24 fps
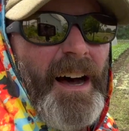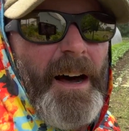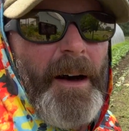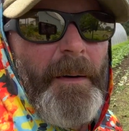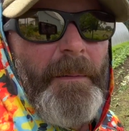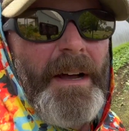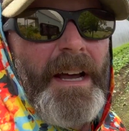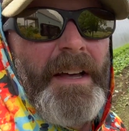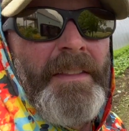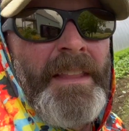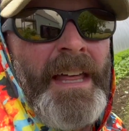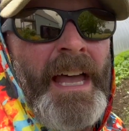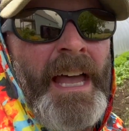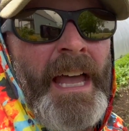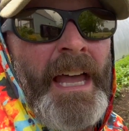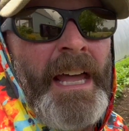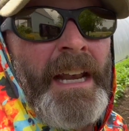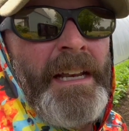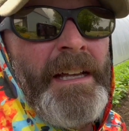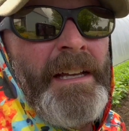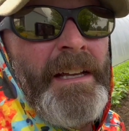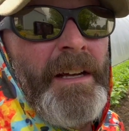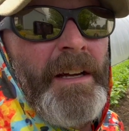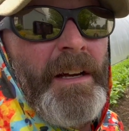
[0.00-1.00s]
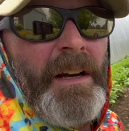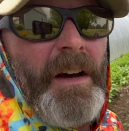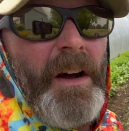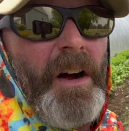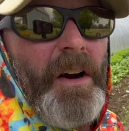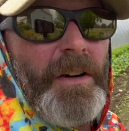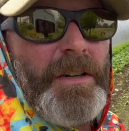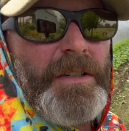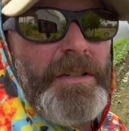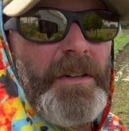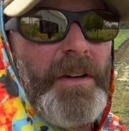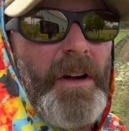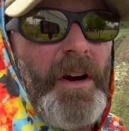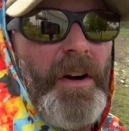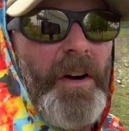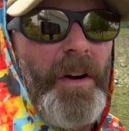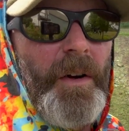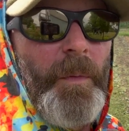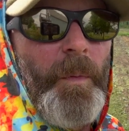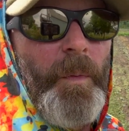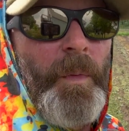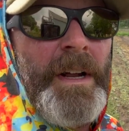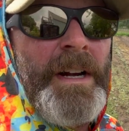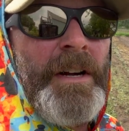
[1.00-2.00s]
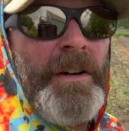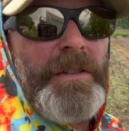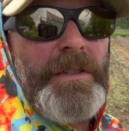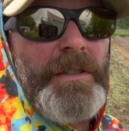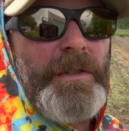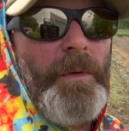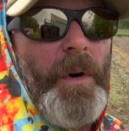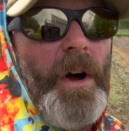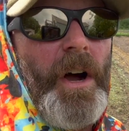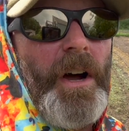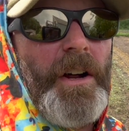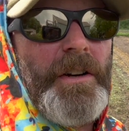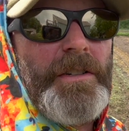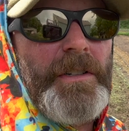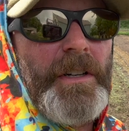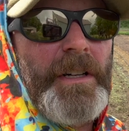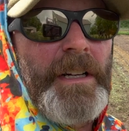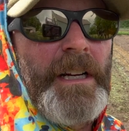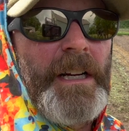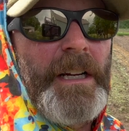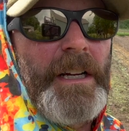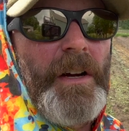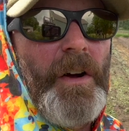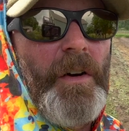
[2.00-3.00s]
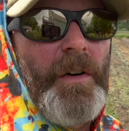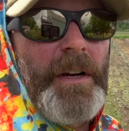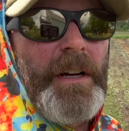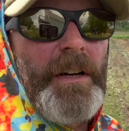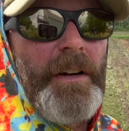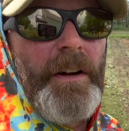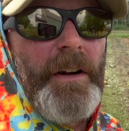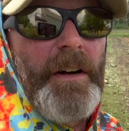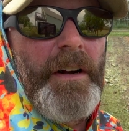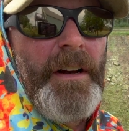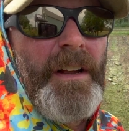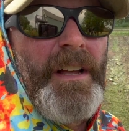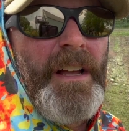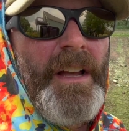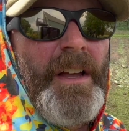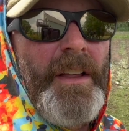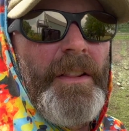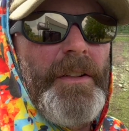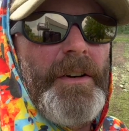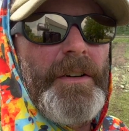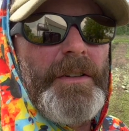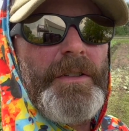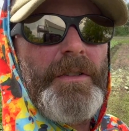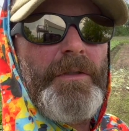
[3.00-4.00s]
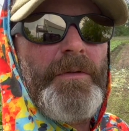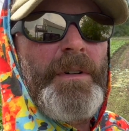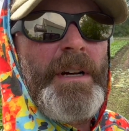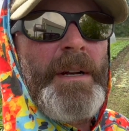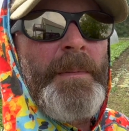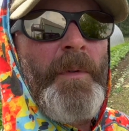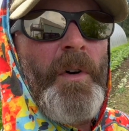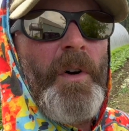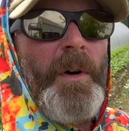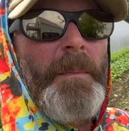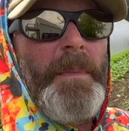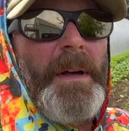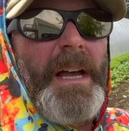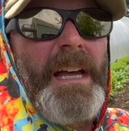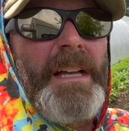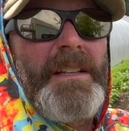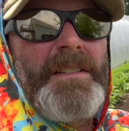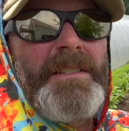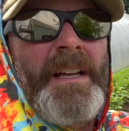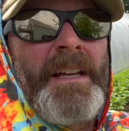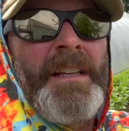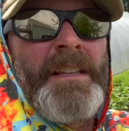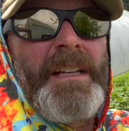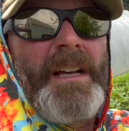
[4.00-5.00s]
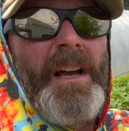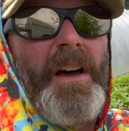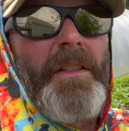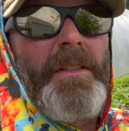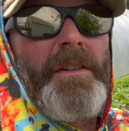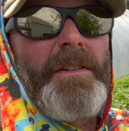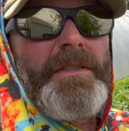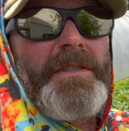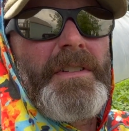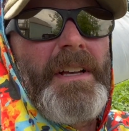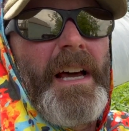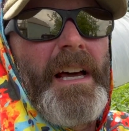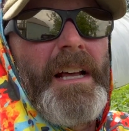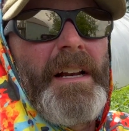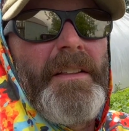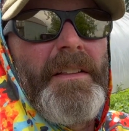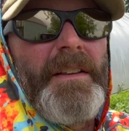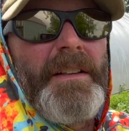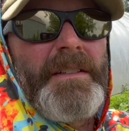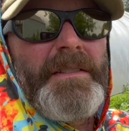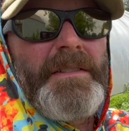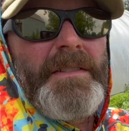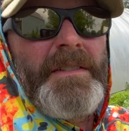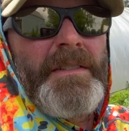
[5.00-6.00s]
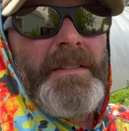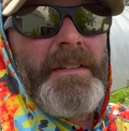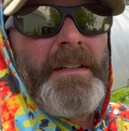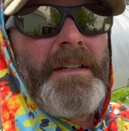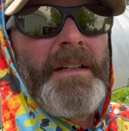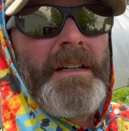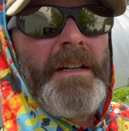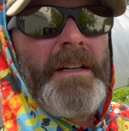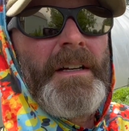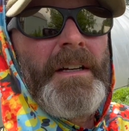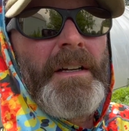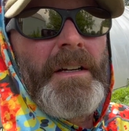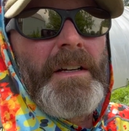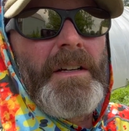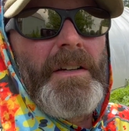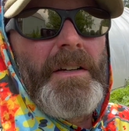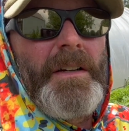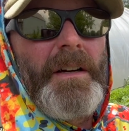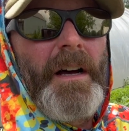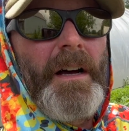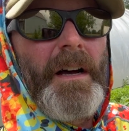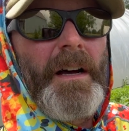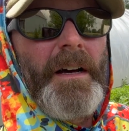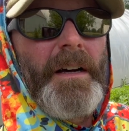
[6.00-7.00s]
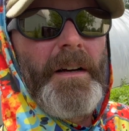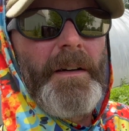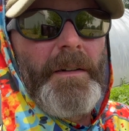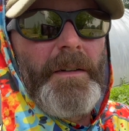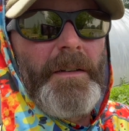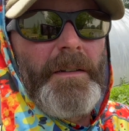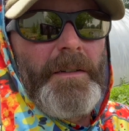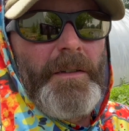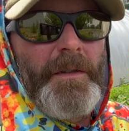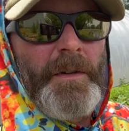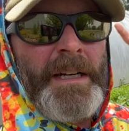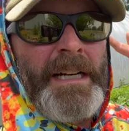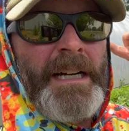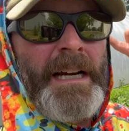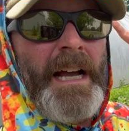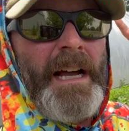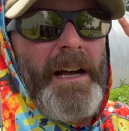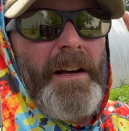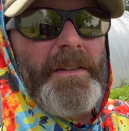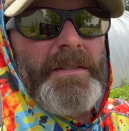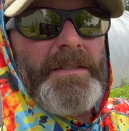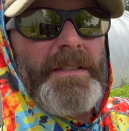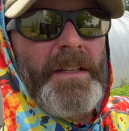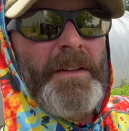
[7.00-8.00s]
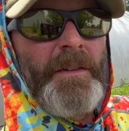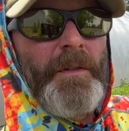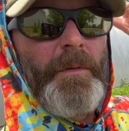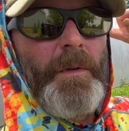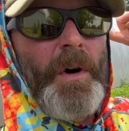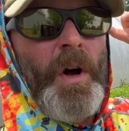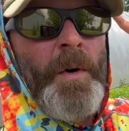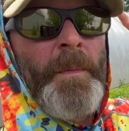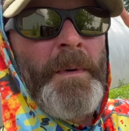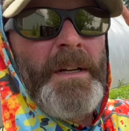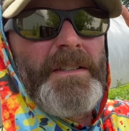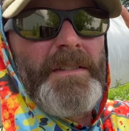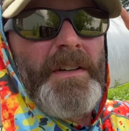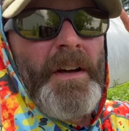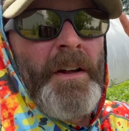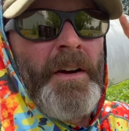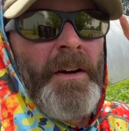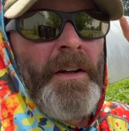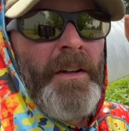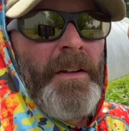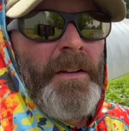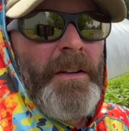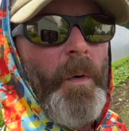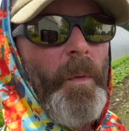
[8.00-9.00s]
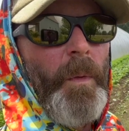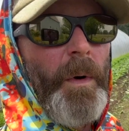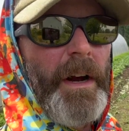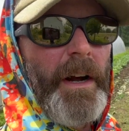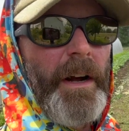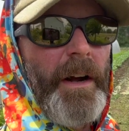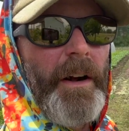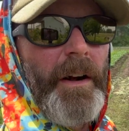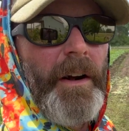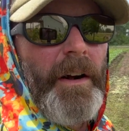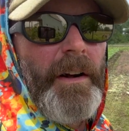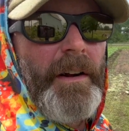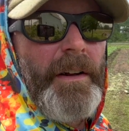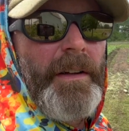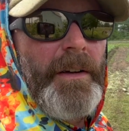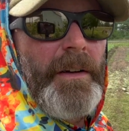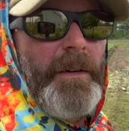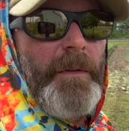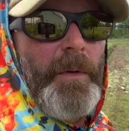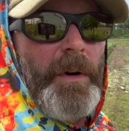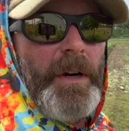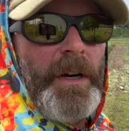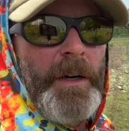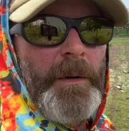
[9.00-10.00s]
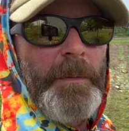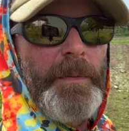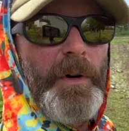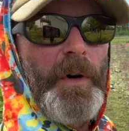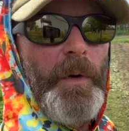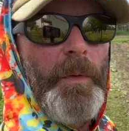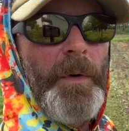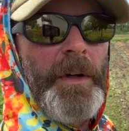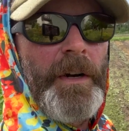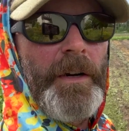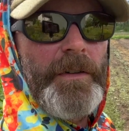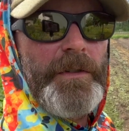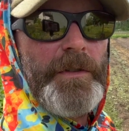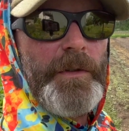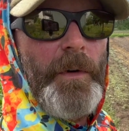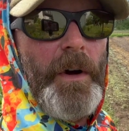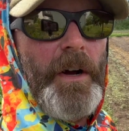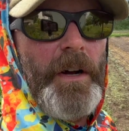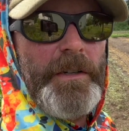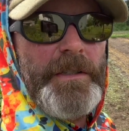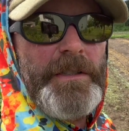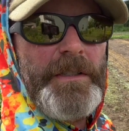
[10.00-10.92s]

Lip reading: And then our winter squash are gonna go here. There's 3 more beds on the other side of this greenhouse and the Roma tunnel where we're gonna put winter squash